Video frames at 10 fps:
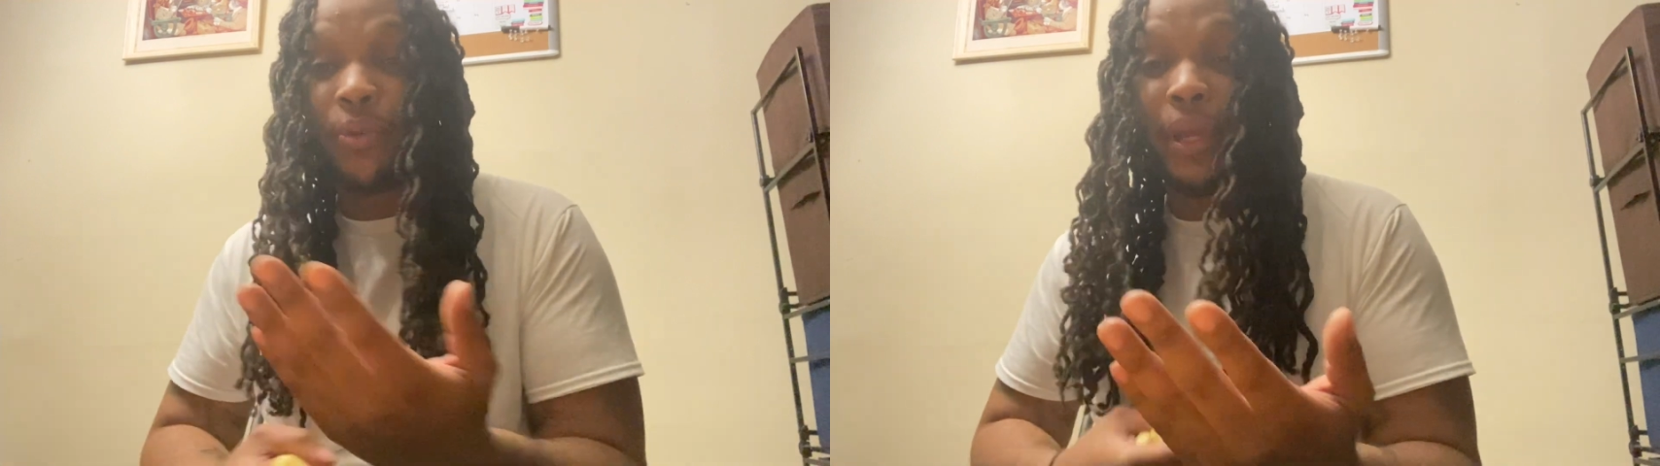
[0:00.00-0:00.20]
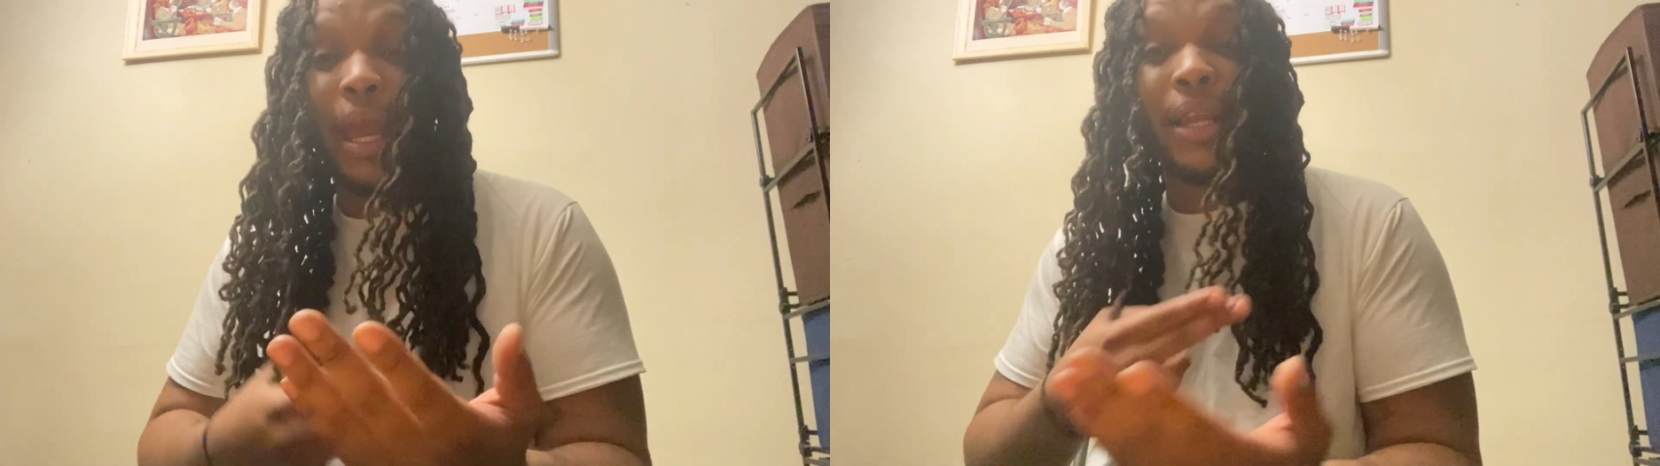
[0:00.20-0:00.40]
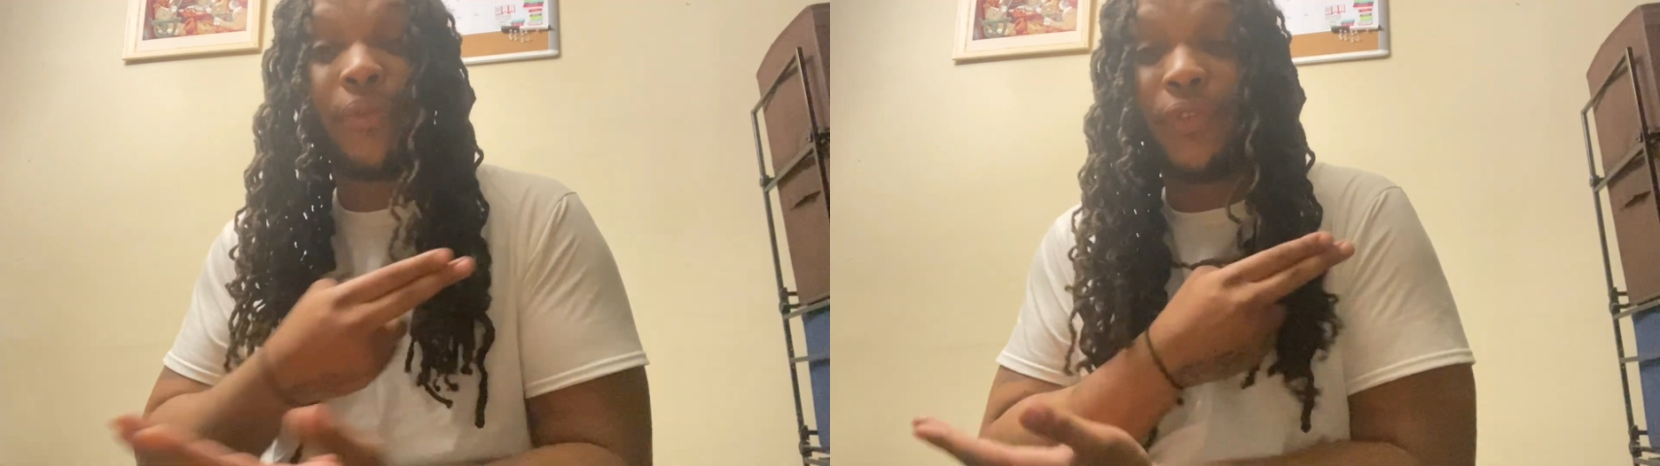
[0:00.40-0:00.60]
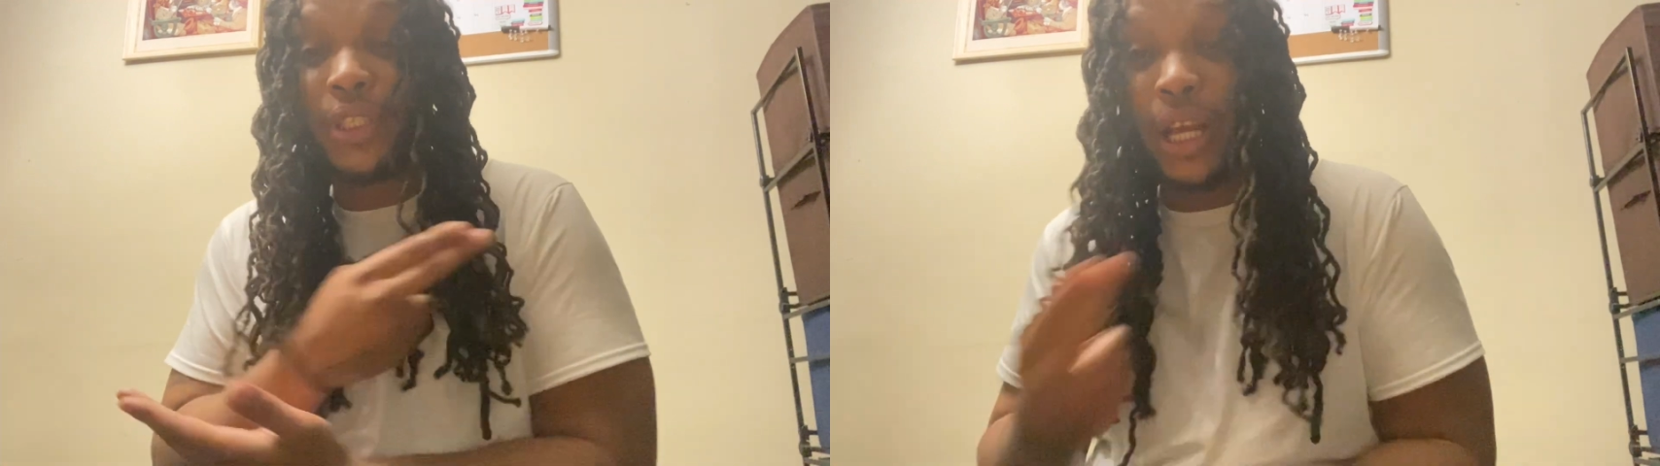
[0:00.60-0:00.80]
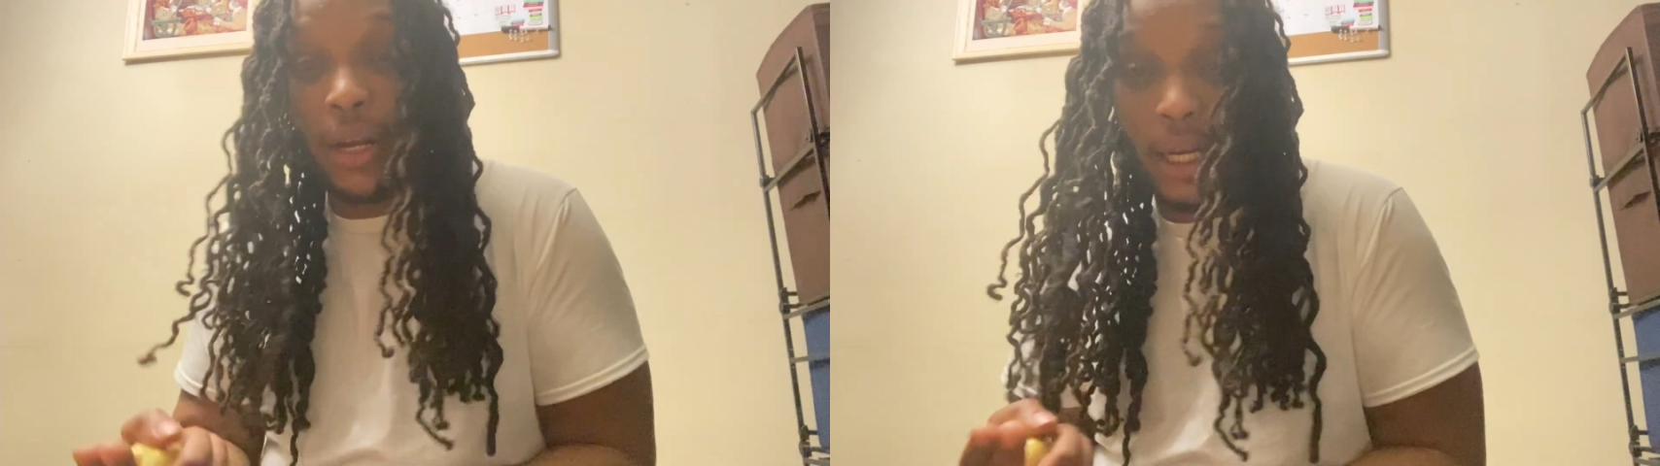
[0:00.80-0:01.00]
and we had the
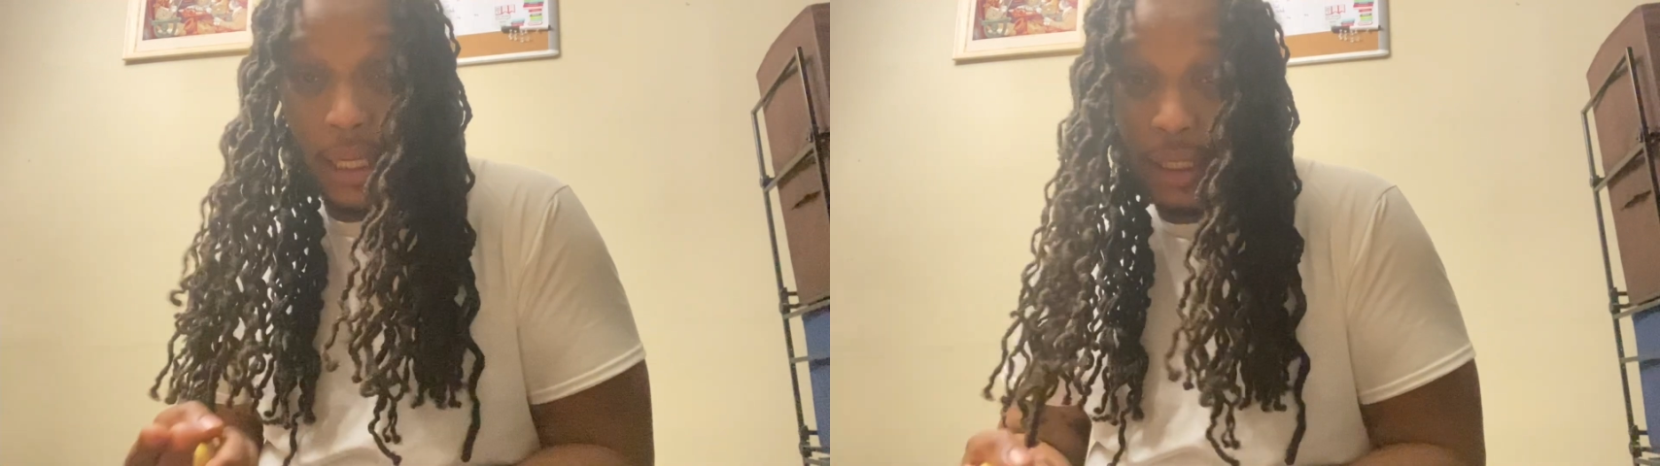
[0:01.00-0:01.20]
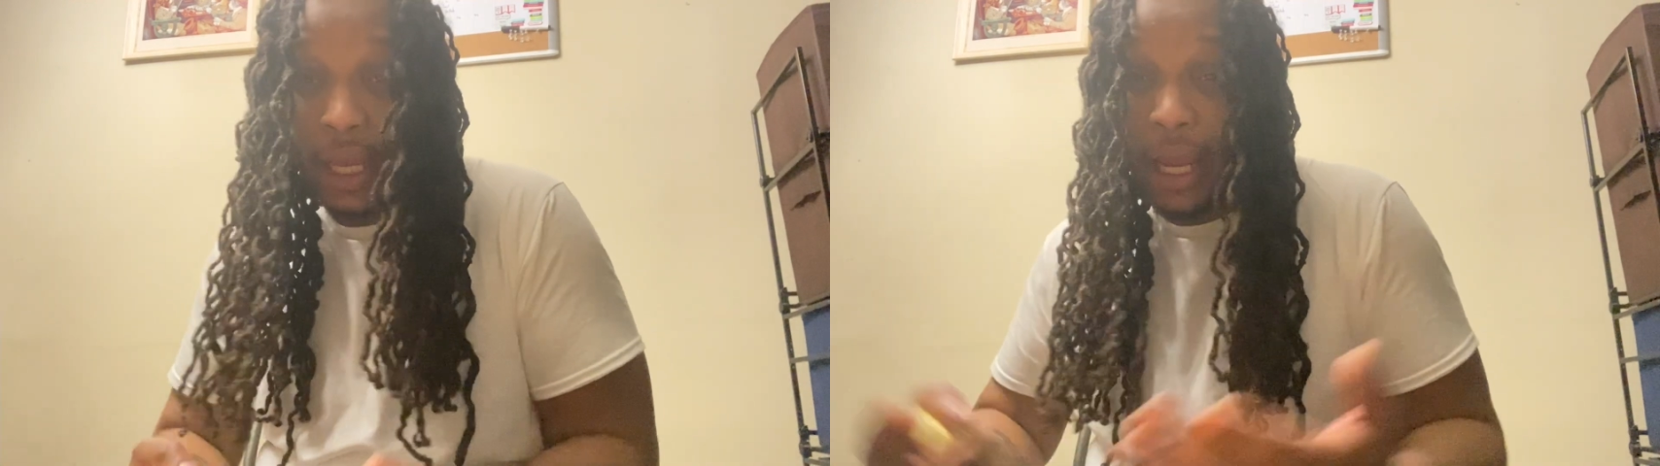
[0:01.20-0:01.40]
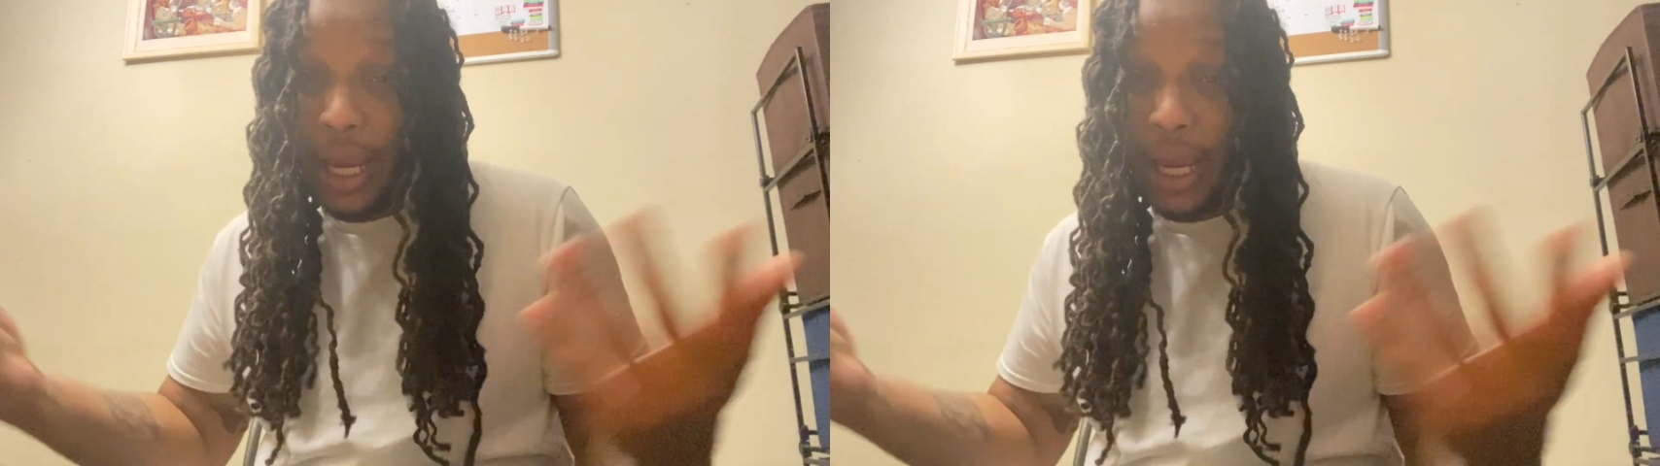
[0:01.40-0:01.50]
fraternities.